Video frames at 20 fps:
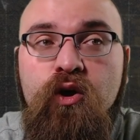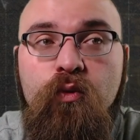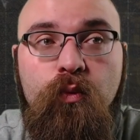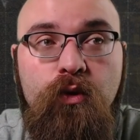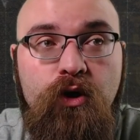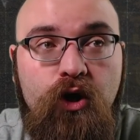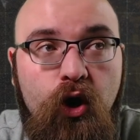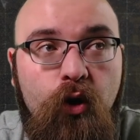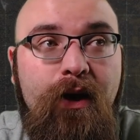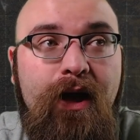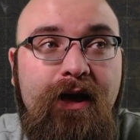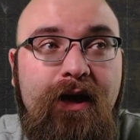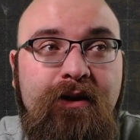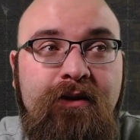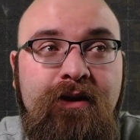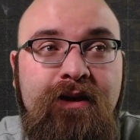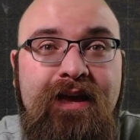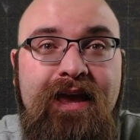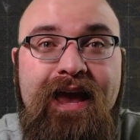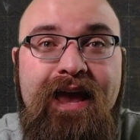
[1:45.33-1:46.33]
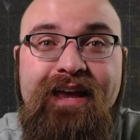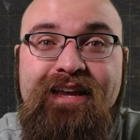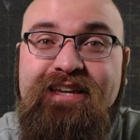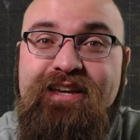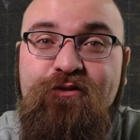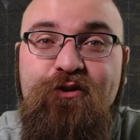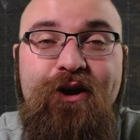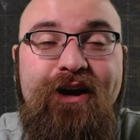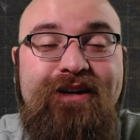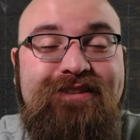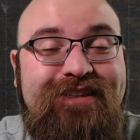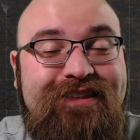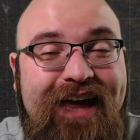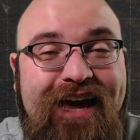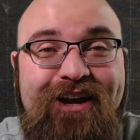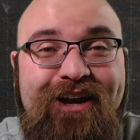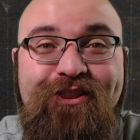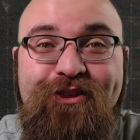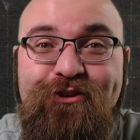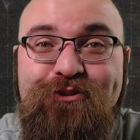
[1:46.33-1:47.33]
We'll go ahead and give you guys a
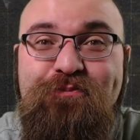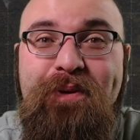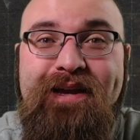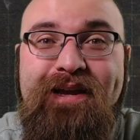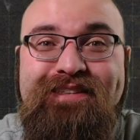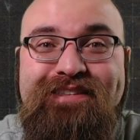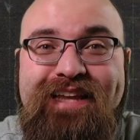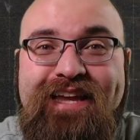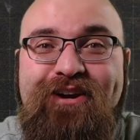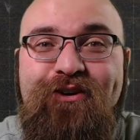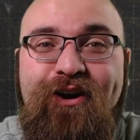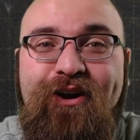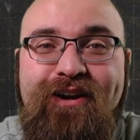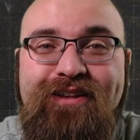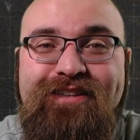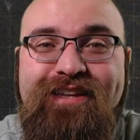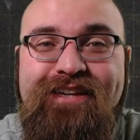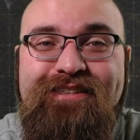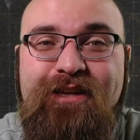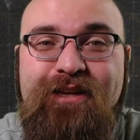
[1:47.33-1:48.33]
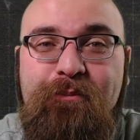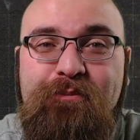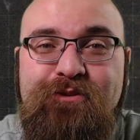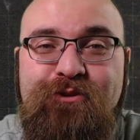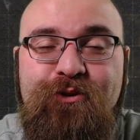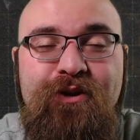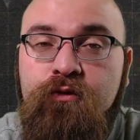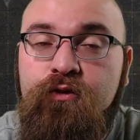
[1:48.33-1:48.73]
lot of those picks later on in today's episode.